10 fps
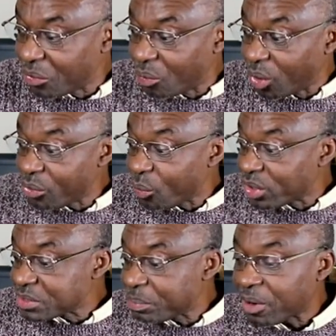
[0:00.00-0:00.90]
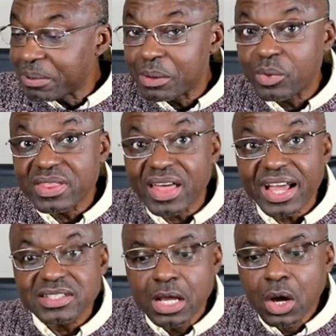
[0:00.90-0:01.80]
What was the problem with
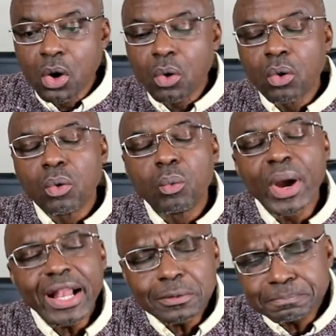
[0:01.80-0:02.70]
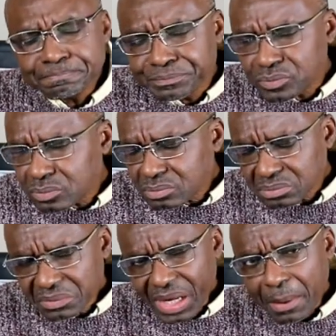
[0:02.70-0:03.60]
that? Well,
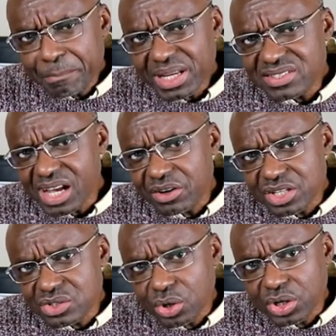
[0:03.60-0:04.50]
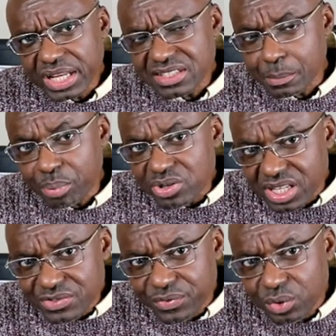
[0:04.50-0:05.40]
pizza on its own is a
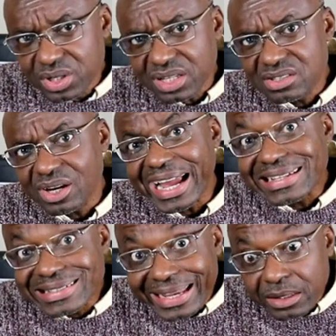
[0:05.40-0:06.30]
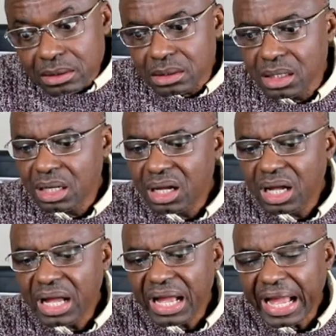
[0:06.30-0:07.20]
processed food, it's not ideal.
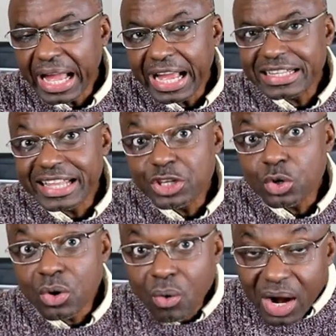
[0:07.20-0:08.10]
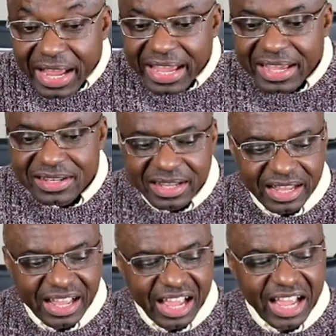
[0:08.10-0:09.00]
Then you go ahead
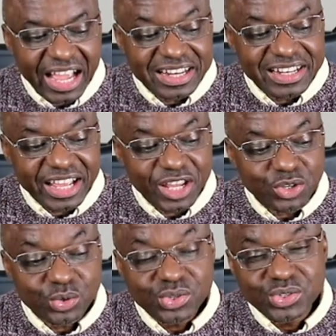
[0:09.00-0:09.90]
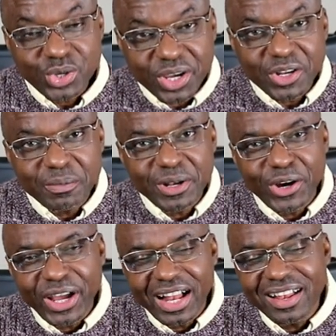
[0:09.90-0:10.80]
and you soak it up
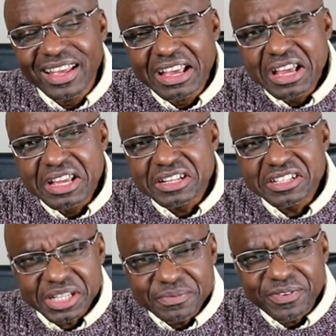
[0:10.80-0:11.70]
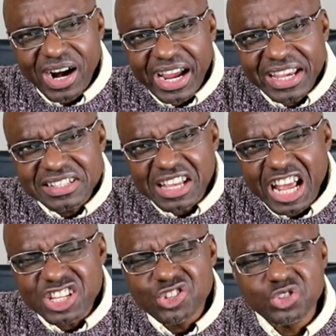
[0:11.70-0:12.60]
in oil, deep fried,
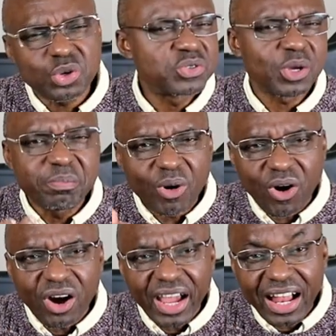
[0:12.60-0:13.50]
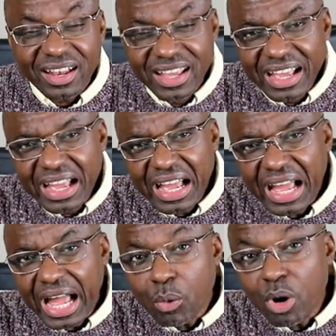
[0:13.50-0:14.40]
and it soaks up more oil.
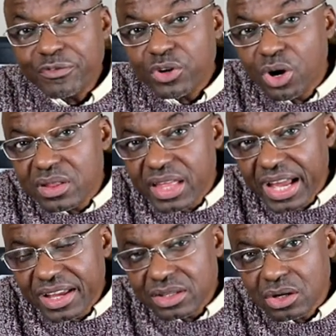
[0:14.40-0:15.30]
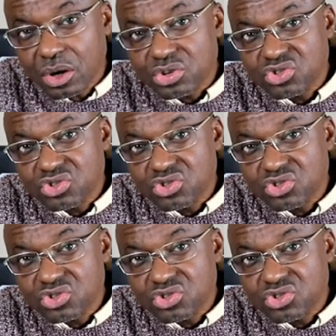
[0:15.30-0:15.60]
And what have you got there? You got